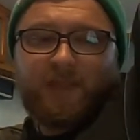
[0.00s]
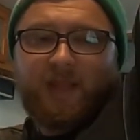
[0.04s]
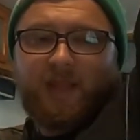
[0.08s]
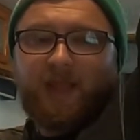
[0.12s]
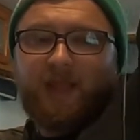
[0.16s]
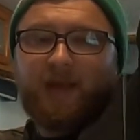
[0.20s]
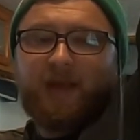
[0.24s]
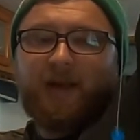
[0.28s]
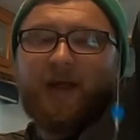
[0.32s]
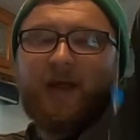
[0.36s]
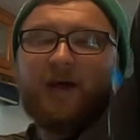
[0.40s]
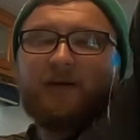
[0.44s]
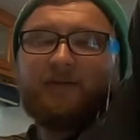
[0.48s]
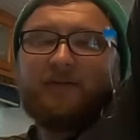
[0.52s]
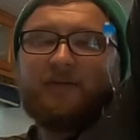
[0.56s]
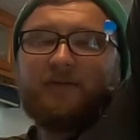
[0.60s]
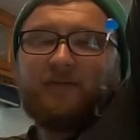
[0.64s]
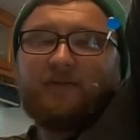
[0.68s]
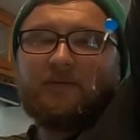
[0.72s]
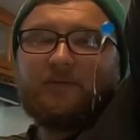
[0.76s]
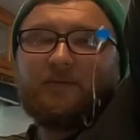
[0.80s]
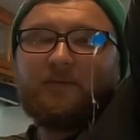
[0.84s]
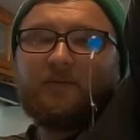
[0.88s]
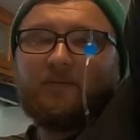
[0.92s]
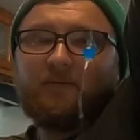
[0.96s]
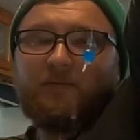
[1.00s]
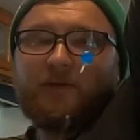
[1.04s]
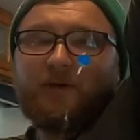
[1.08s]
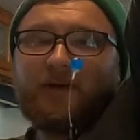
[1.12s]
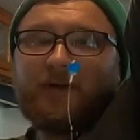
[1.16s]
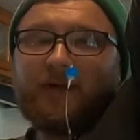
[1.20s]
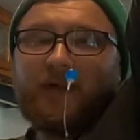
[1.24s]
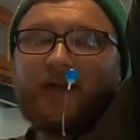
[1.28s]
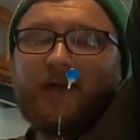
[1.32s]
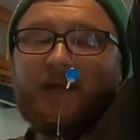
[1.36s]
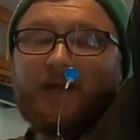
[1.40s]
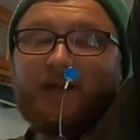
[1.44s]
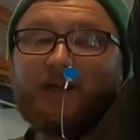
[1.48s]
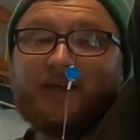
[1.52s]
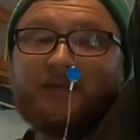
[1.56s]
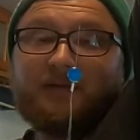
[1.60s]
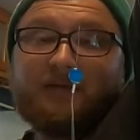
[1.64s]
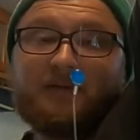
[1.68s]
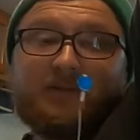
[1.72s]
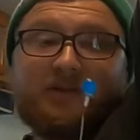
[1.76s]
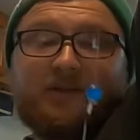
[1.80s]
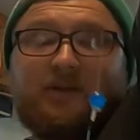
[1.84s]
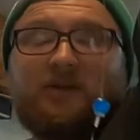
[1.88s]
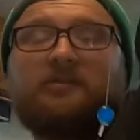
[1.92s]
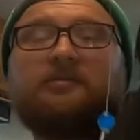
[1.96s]
and how to rig a
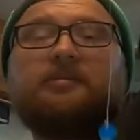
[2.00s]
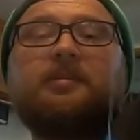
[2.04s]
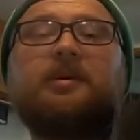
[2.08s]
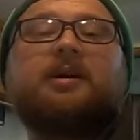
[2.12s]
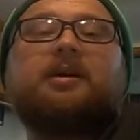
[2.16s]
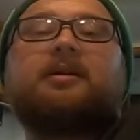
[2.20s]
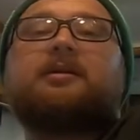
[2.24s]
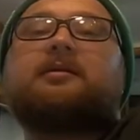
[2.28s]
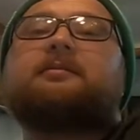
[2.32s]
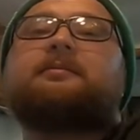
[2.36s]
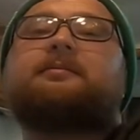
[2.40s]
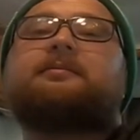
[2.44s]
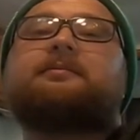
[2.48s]
soft bead.